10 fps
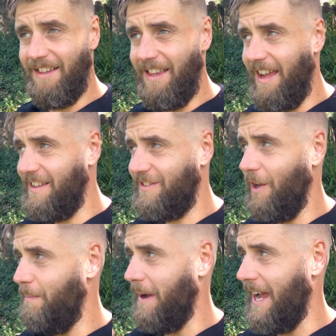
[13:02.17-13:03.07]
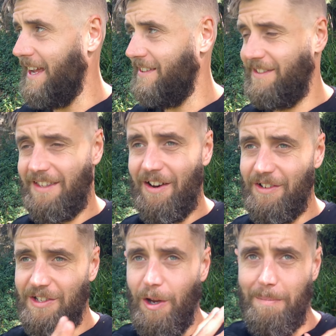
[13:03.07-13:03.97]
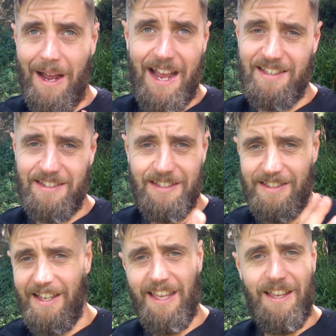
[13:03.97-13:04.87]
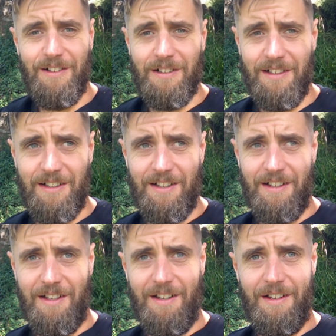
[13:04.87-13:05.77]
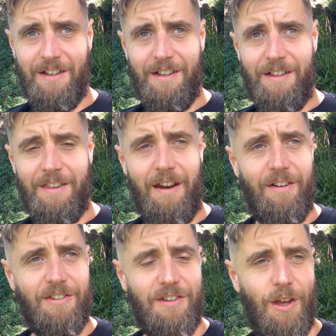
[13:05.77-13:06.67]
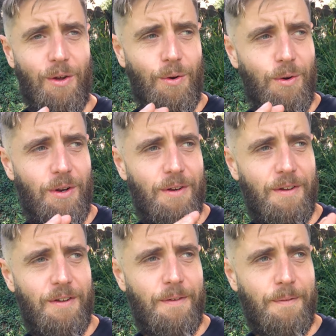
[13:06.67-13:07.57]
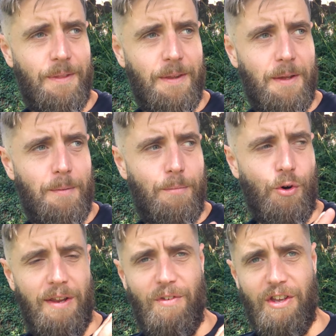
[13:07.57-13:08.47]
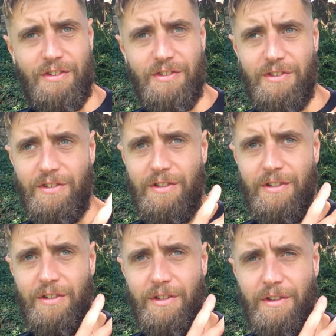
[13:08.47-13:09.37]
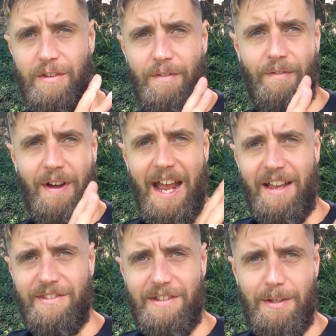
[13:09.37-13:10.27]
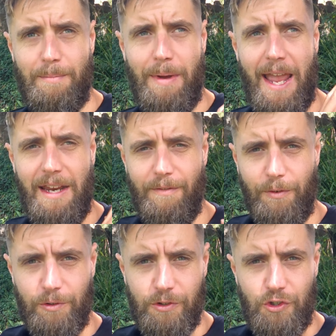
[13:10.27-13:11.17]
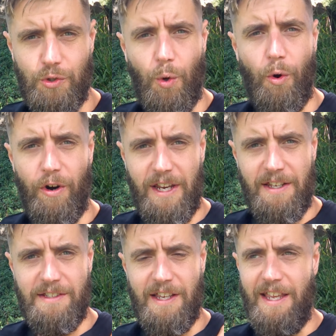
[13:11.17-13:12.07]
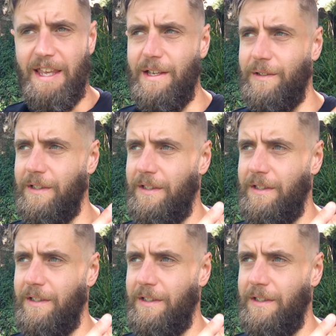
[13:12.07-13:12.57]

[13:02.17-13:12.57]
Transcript: There's no past. There is no past to heal. There is no previous vast, painful story to heal.